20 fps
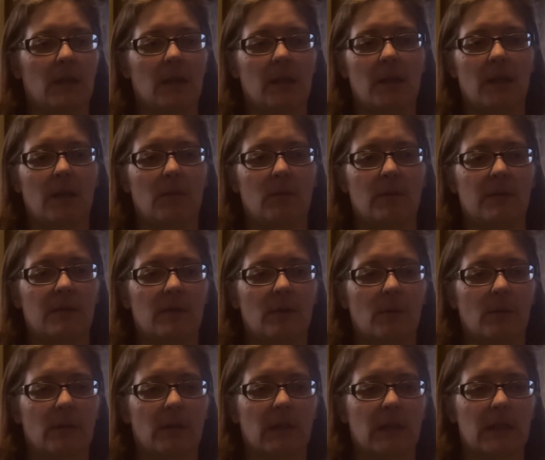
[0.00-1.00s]
He was
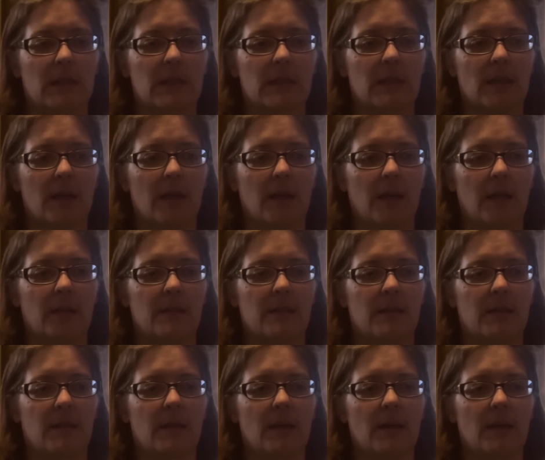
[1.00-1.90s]
nowhere in sight. The